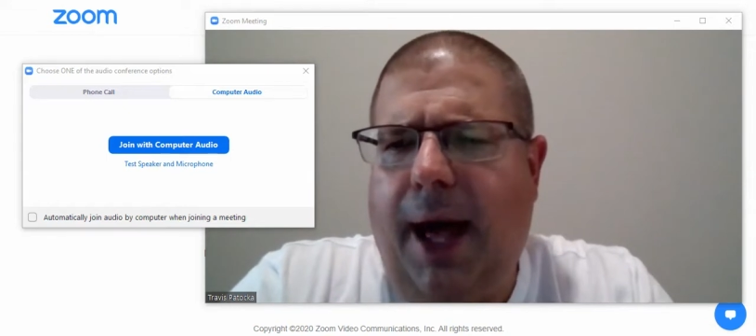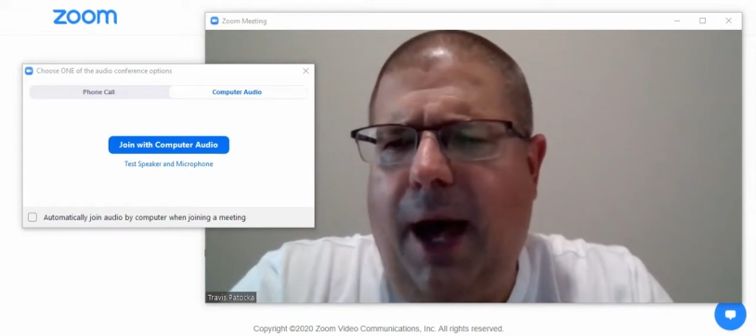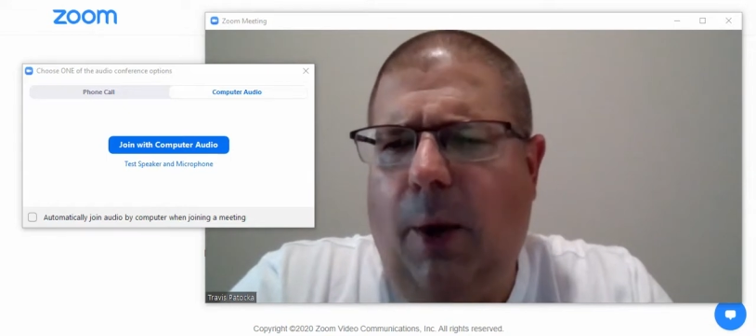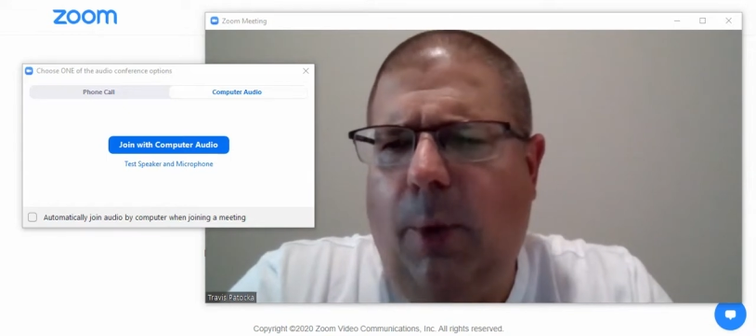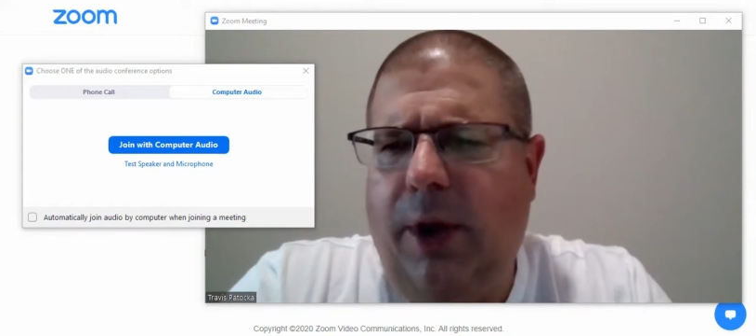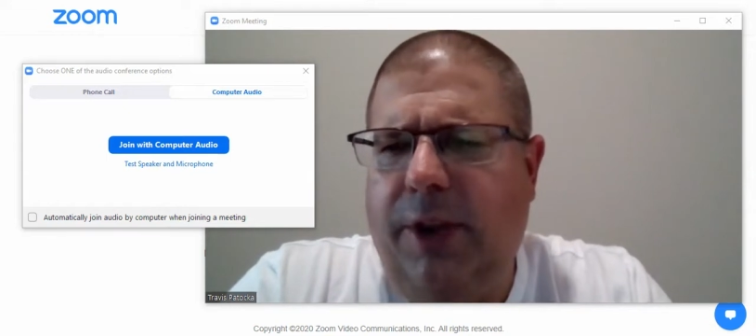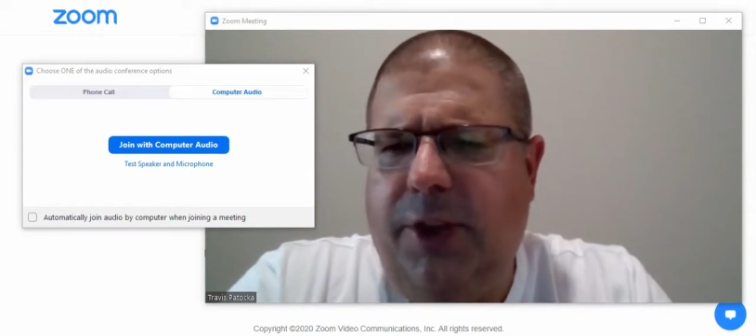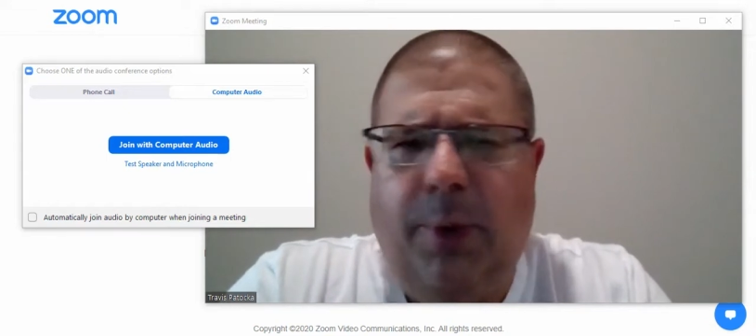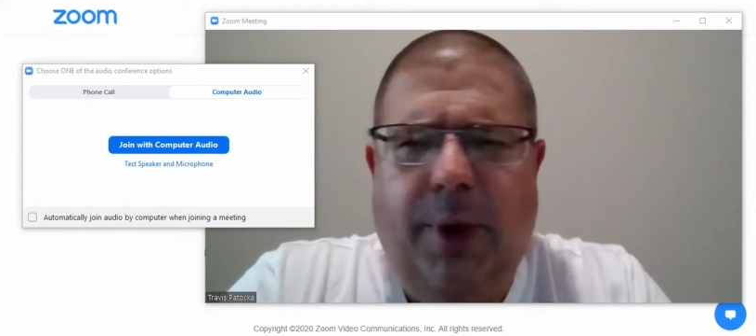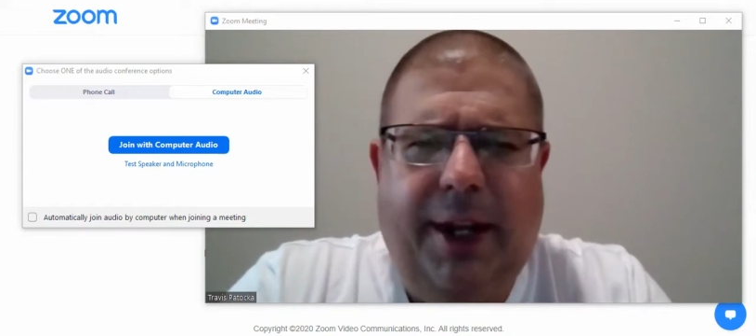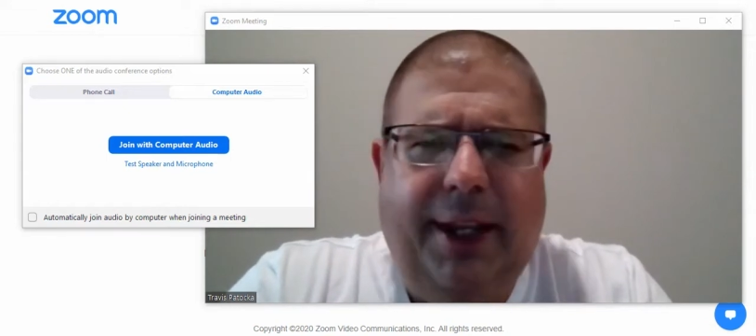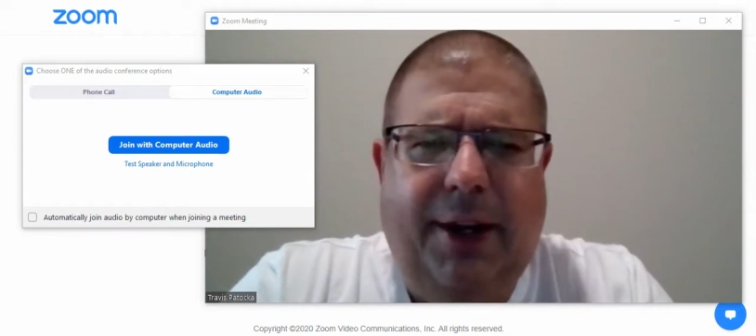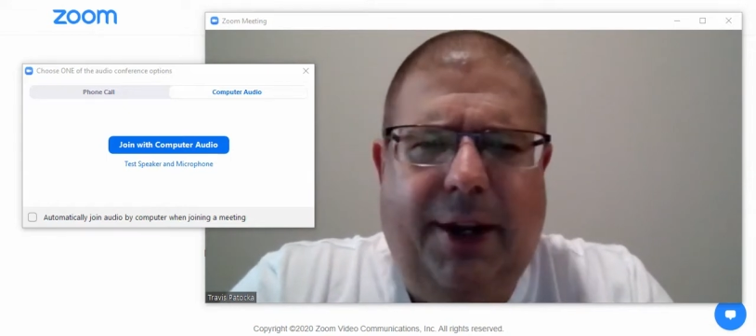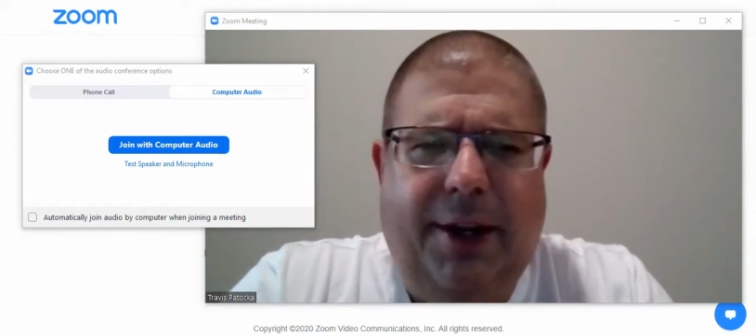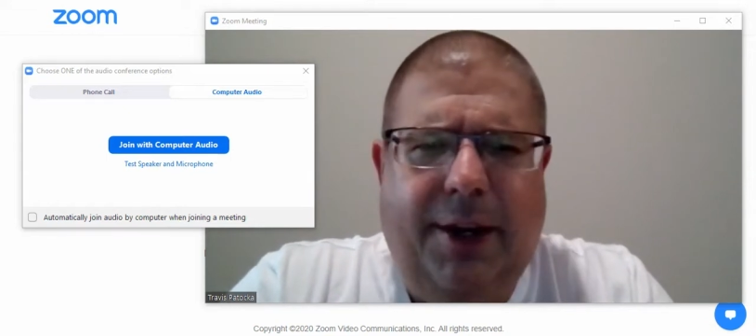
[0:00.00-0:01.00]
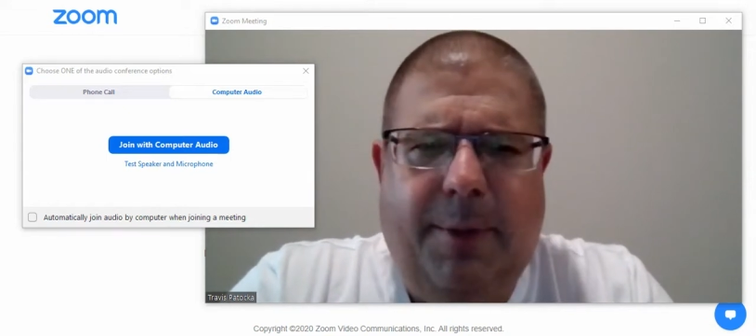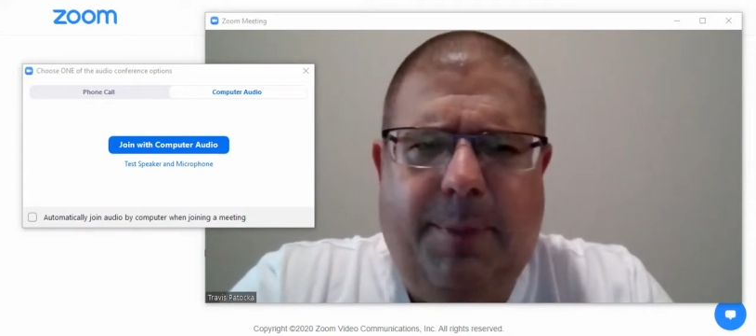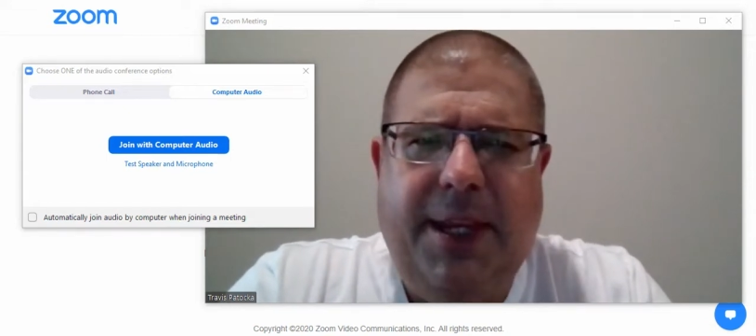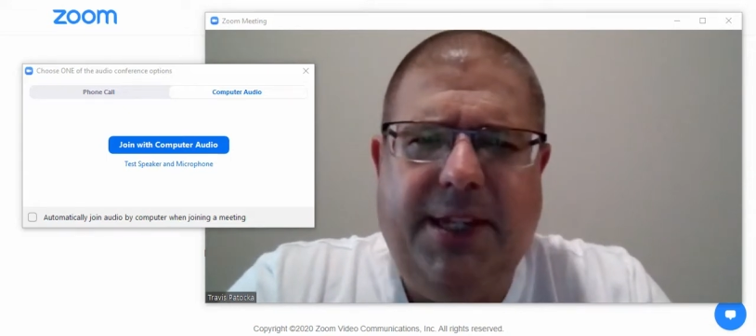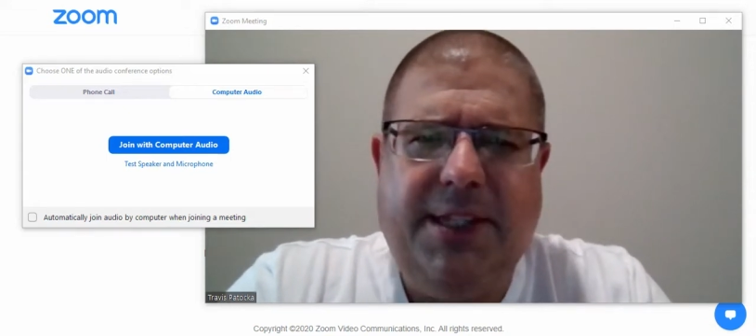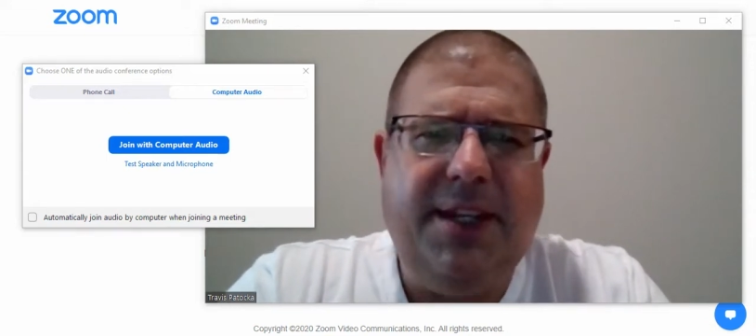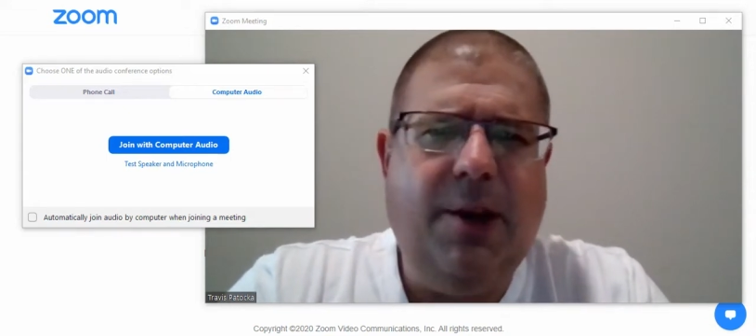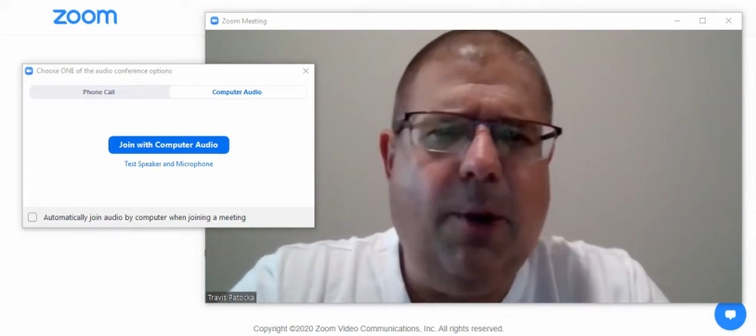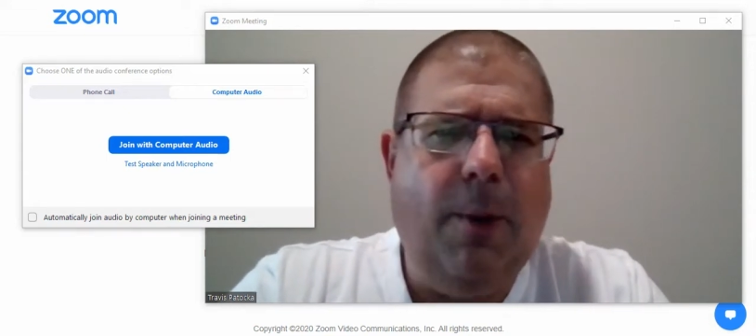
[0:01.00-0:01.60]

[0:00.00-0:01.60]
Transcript: Whether you're running it on a PC